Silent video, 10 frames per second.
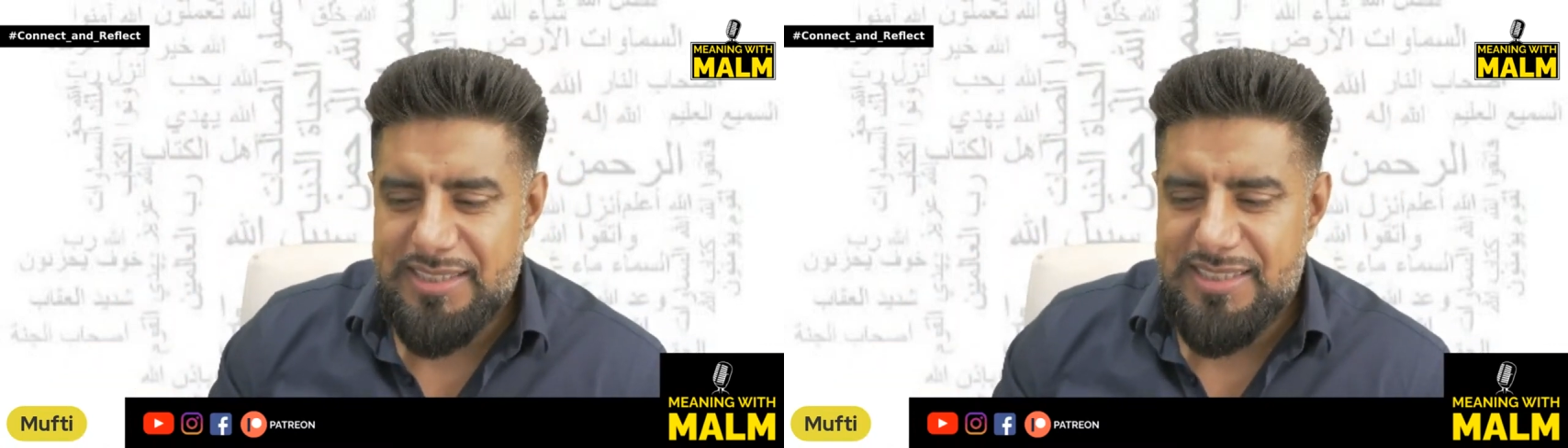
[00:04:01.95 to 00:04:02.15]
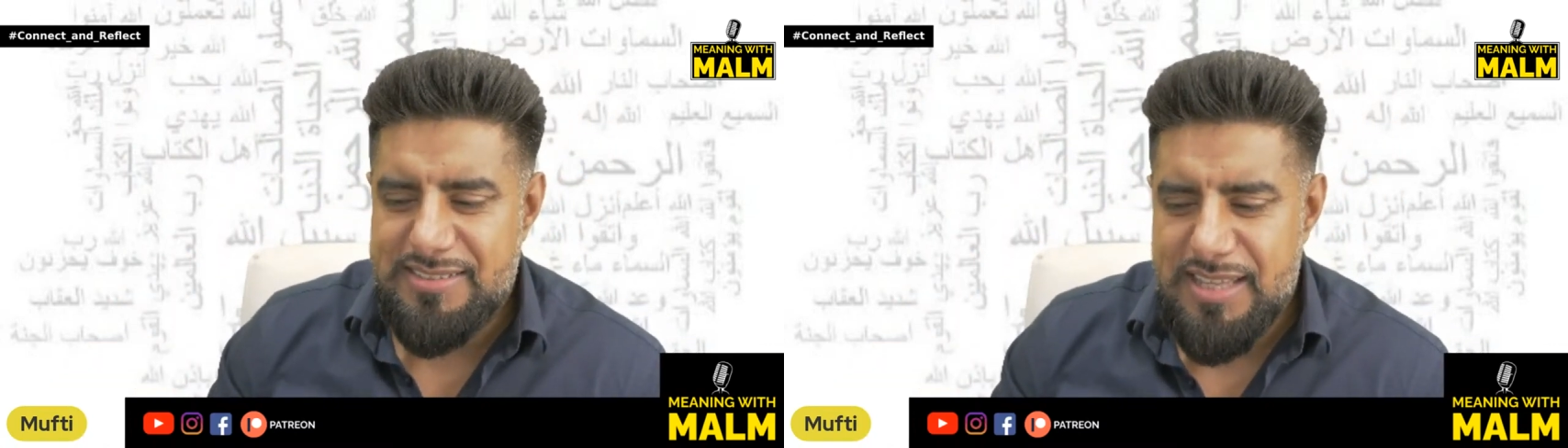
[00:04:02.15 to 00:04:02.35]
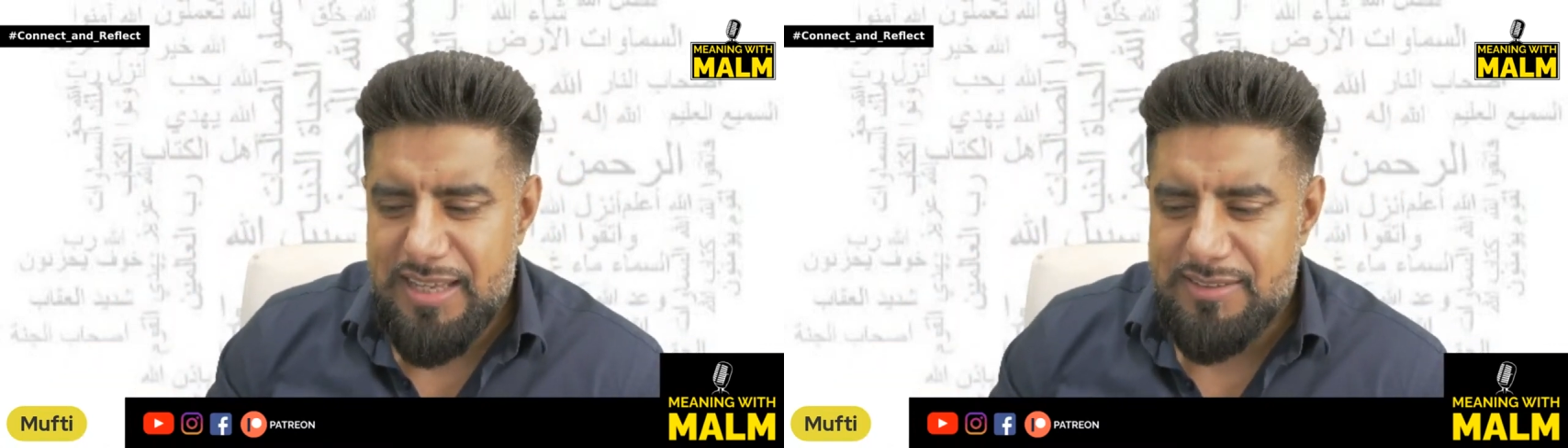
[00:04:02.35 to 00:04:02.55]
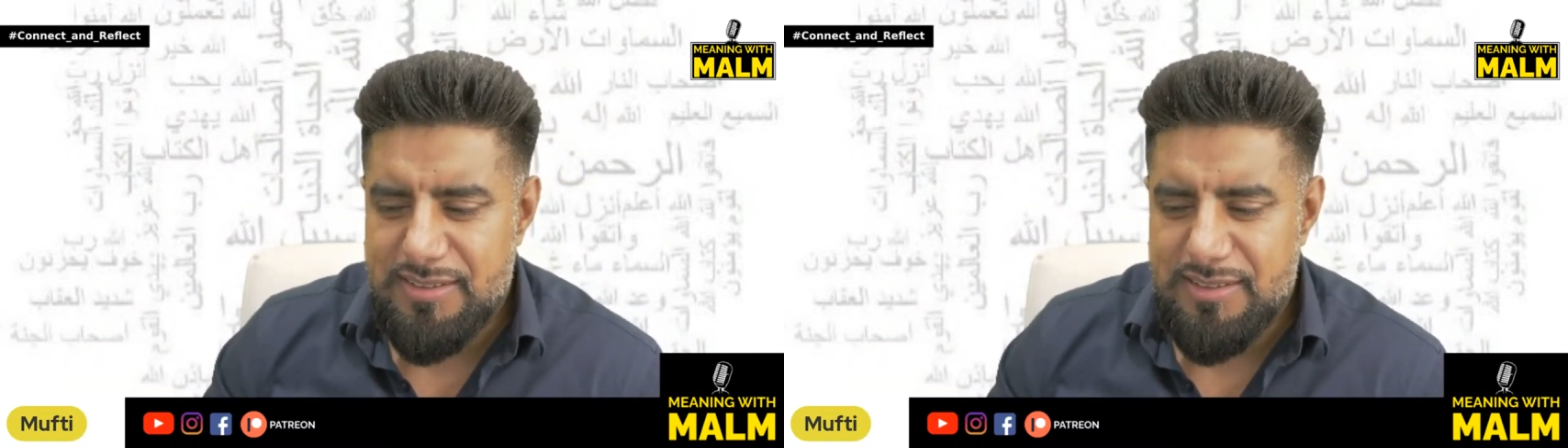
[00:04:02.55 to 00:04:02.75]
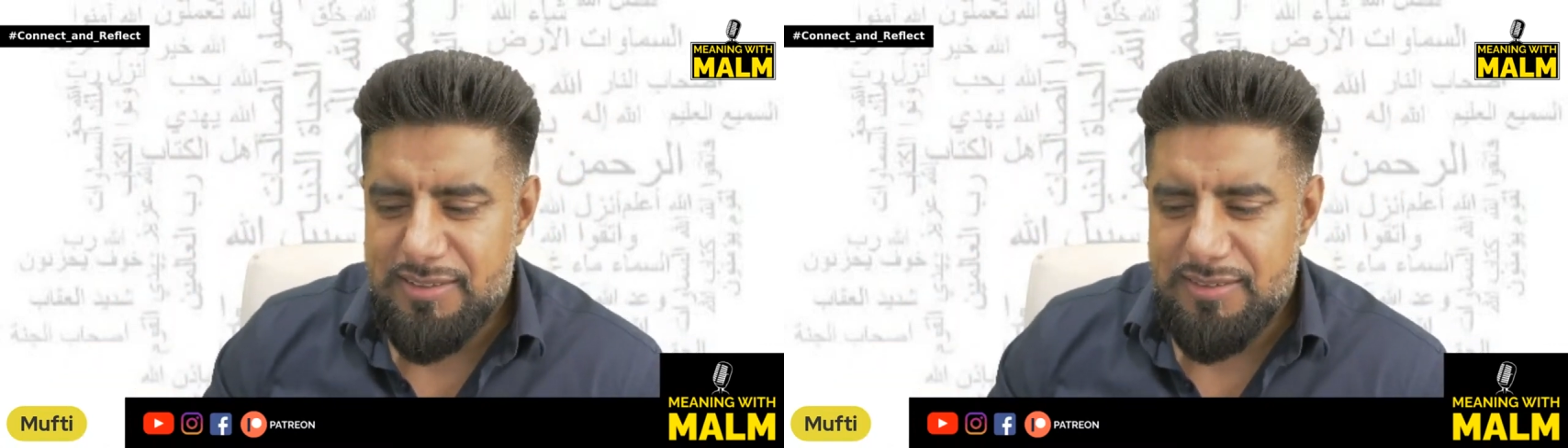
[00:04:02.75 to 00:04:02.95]
he
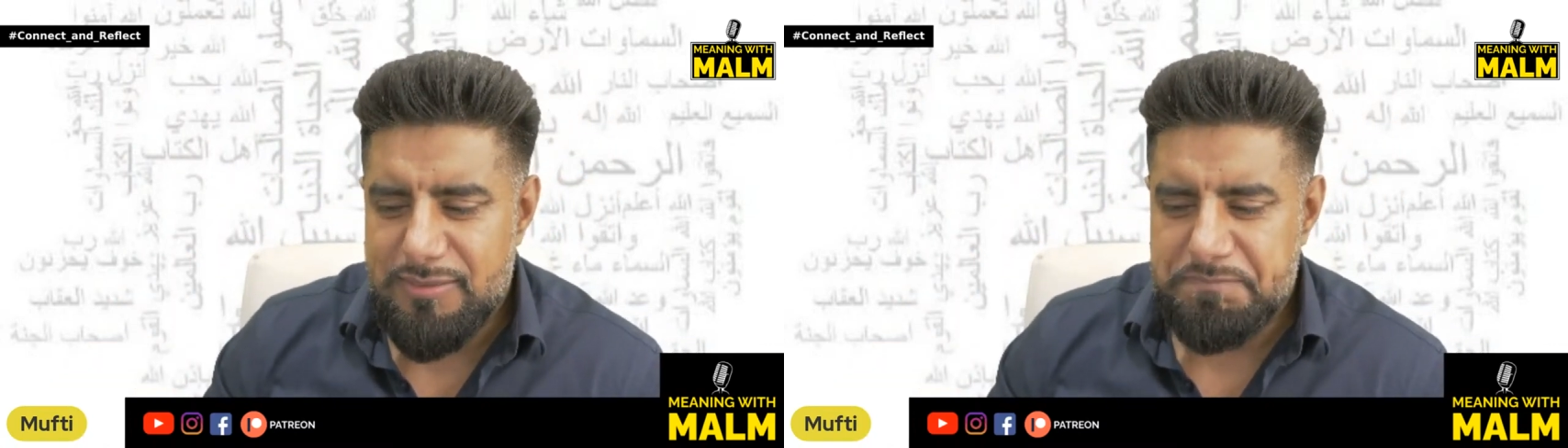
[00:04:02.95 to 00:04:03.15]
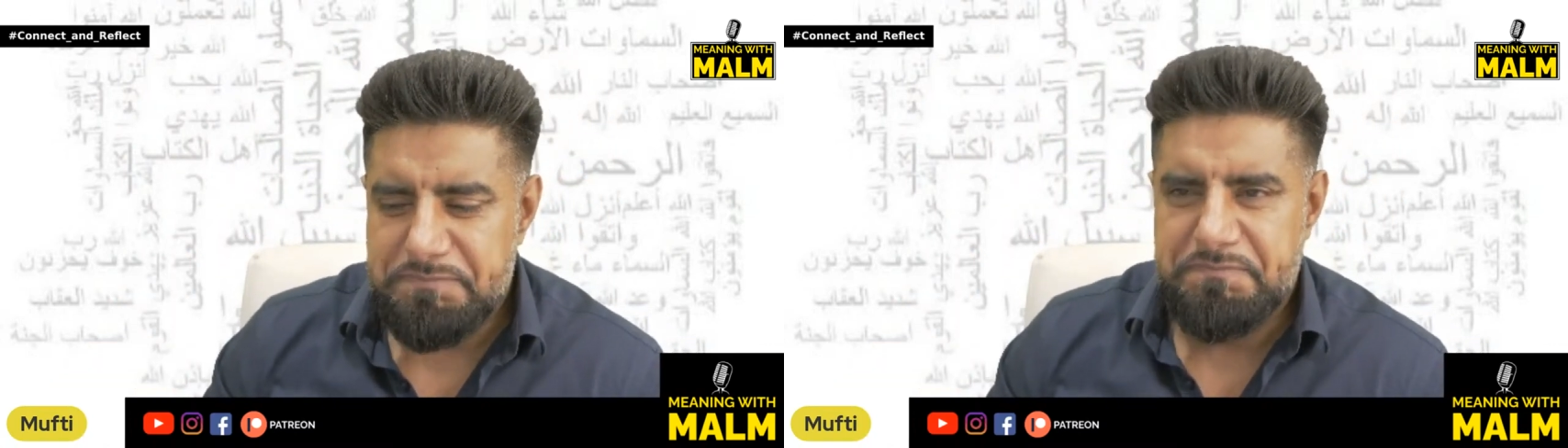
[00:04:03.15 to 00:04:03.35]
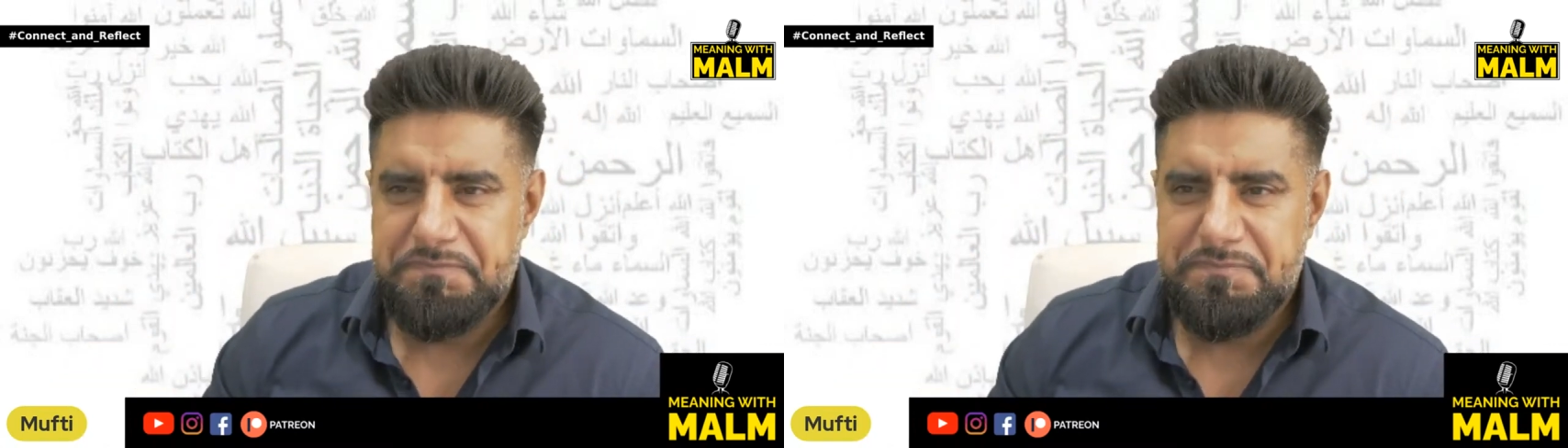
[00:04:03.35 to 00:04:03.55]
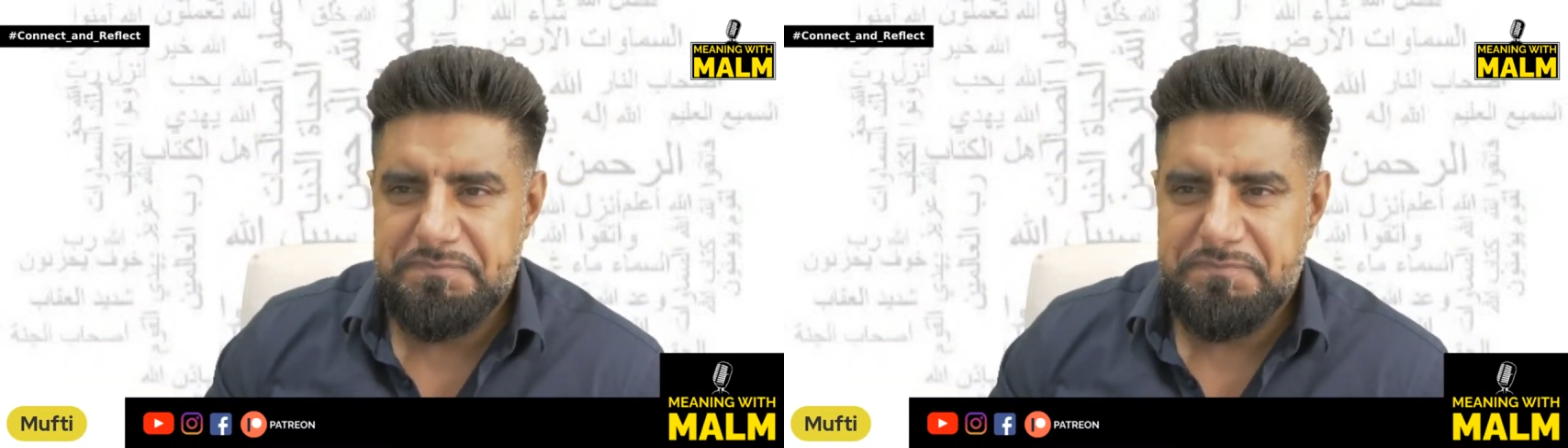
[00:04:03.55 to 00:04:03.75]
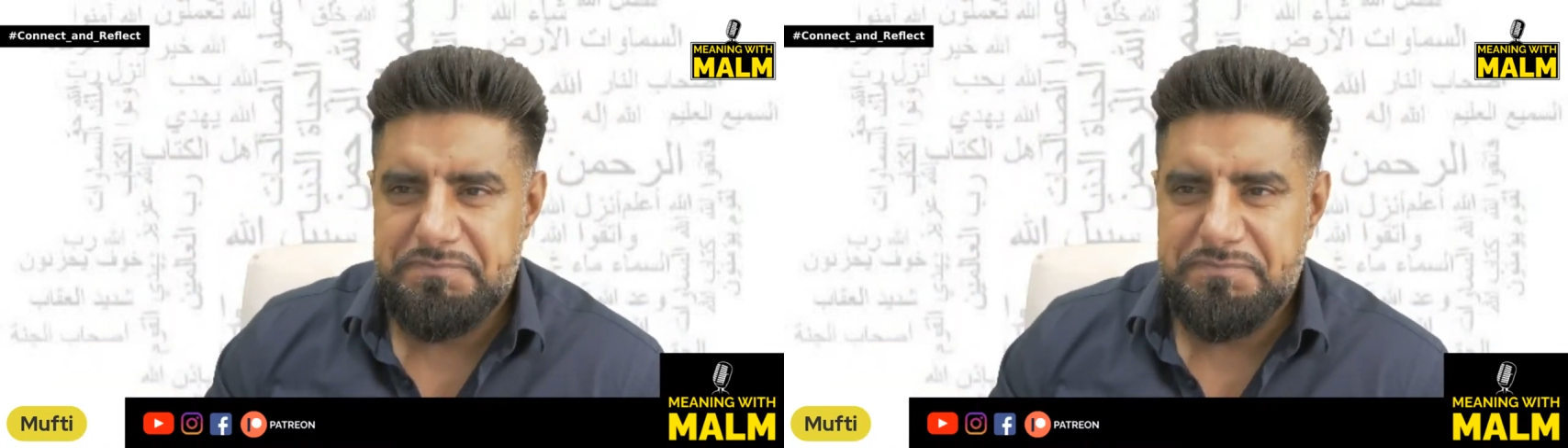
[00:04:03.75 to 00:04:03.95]
said, that